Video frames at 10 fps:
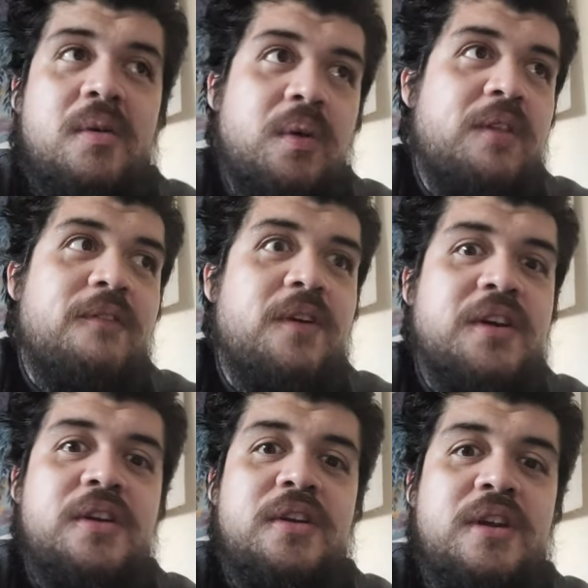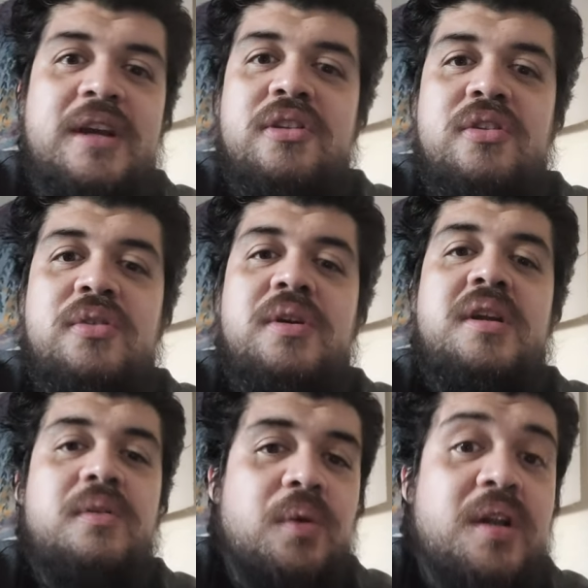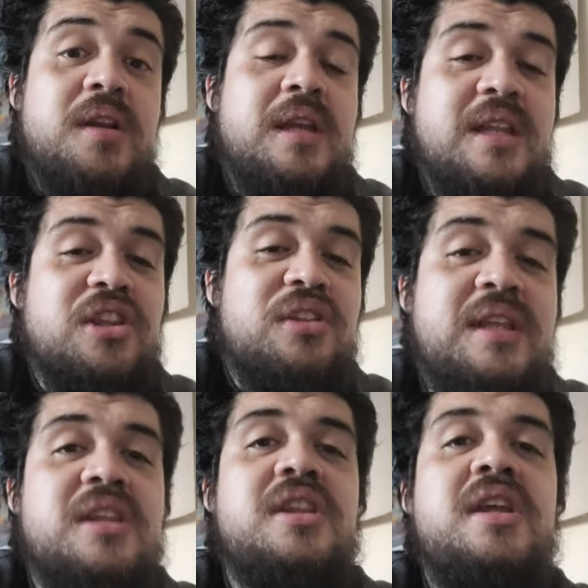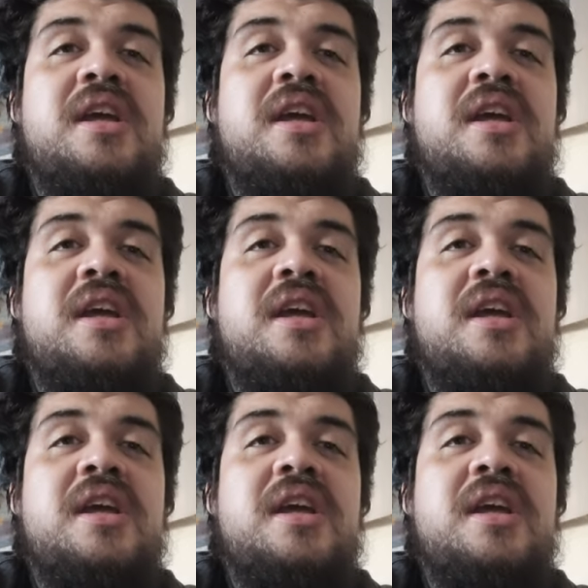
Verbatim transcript: What the fuck are you guys doing? What is this?